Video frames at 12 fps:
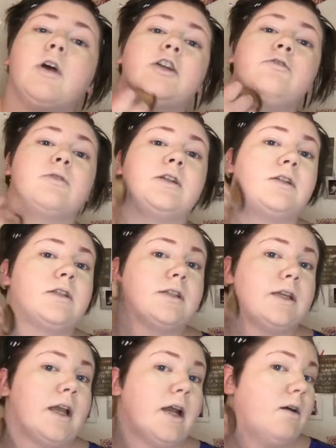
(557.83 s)
just wanted to
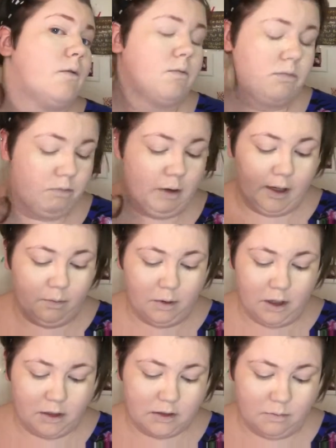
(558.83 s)
see how well it
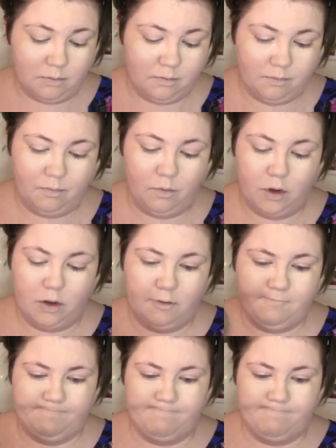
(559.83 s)
worked and whatnot.